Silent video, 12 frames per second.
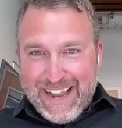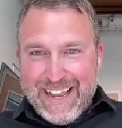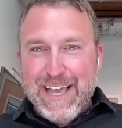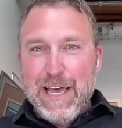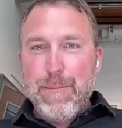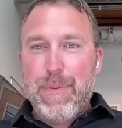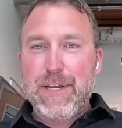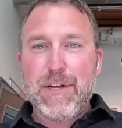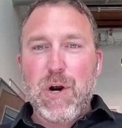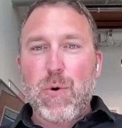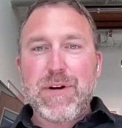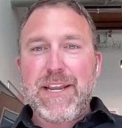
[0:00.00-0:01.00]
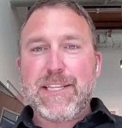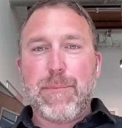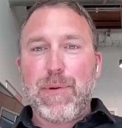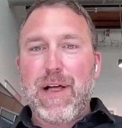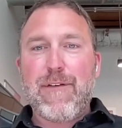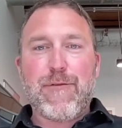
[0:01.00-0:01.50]
right? But you don't need
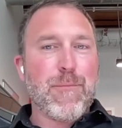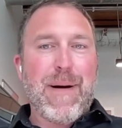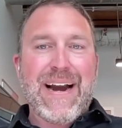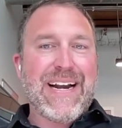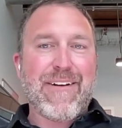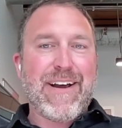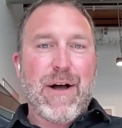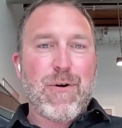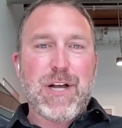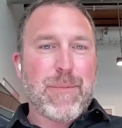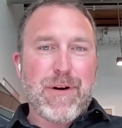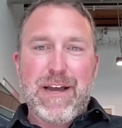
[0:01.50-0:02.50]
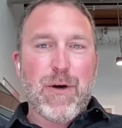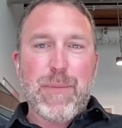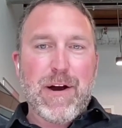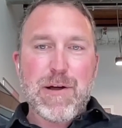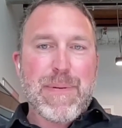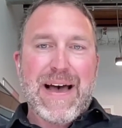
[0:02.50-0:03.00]
to play for binary outcome or
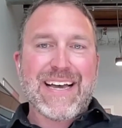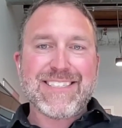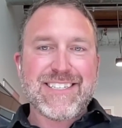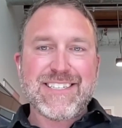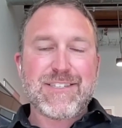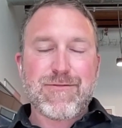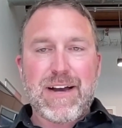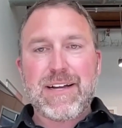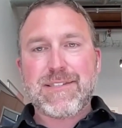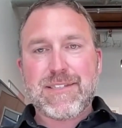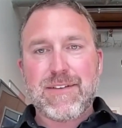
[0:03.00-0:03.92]
Hail Mary passes, right?